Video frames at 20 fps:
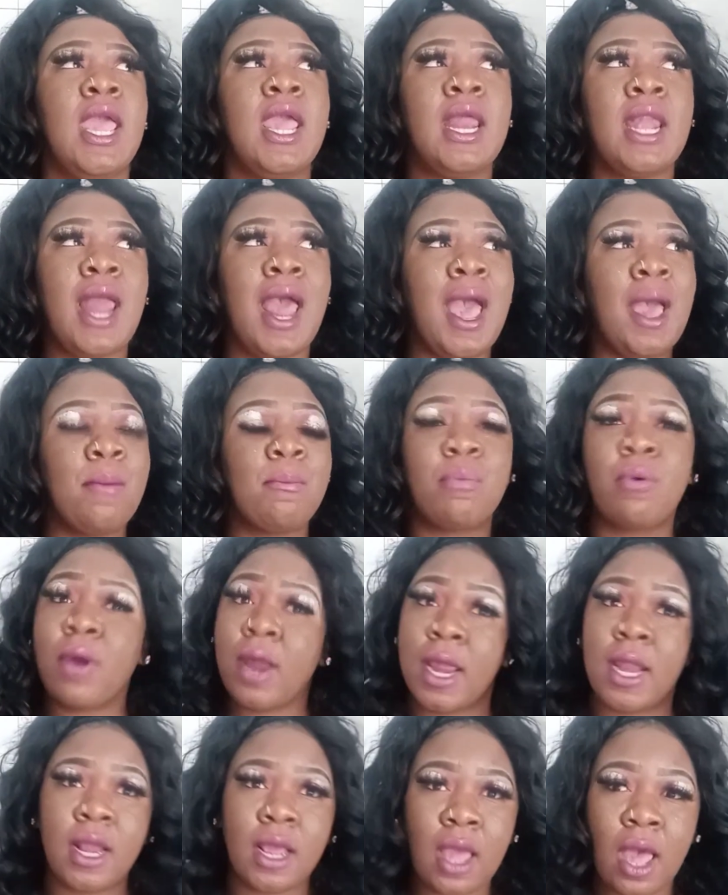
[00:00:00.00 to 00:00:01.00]
And I
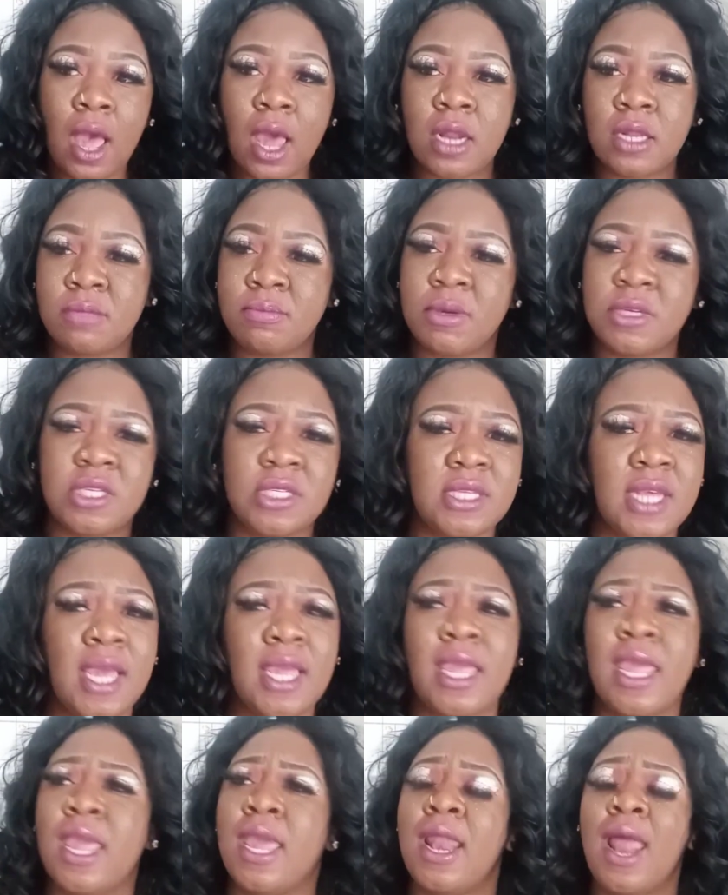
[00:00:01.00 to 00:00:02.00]
pray to God as much as I
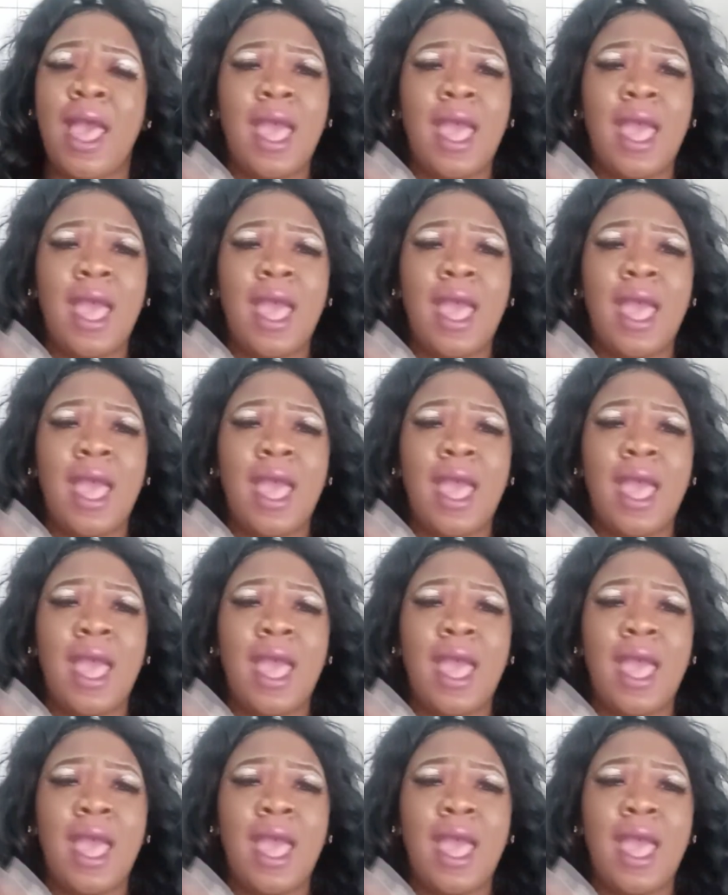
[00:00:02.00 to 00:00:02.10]
can.